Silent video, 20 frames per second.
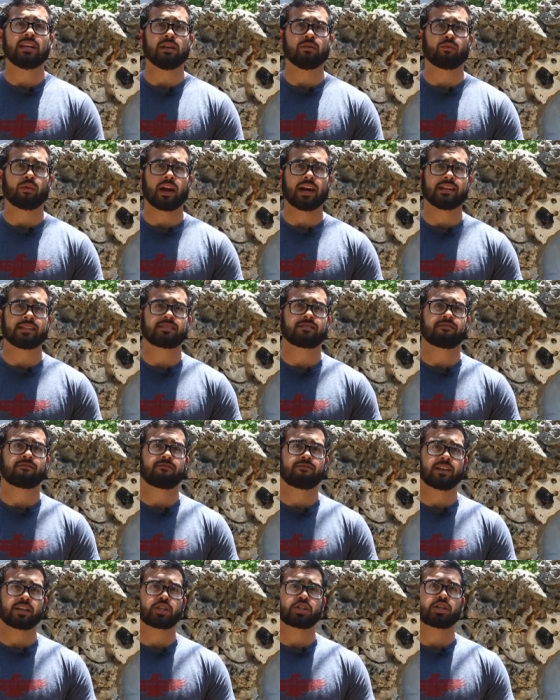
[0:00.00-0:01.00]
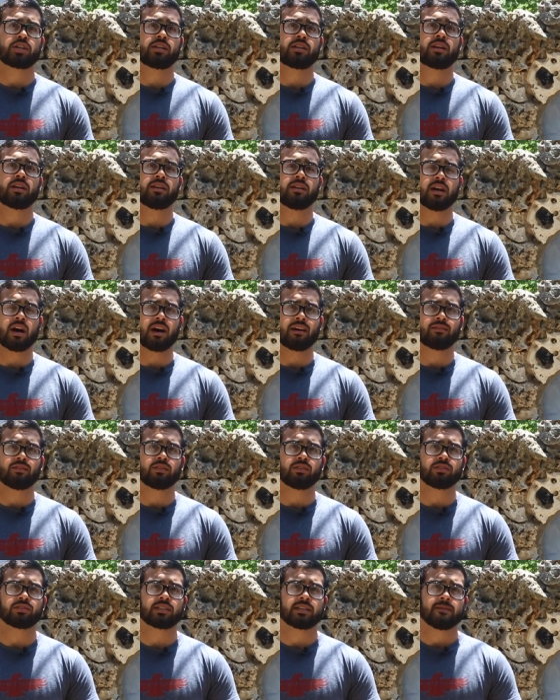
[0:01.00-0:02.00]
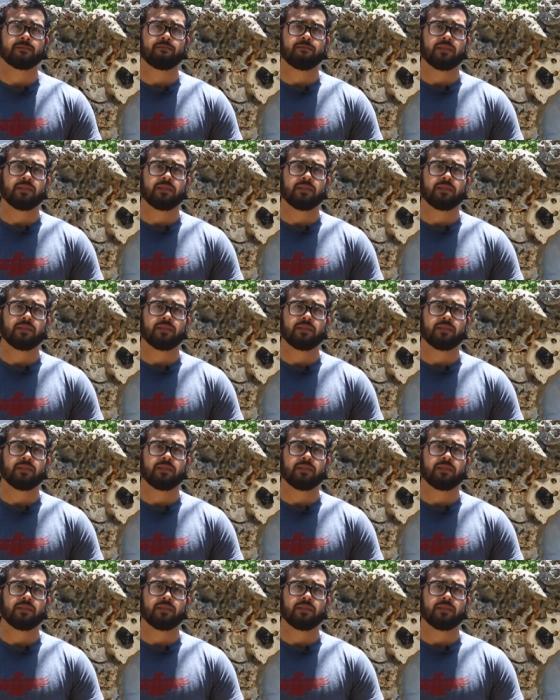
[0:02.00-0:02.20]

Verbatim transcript: He writes fiction novels,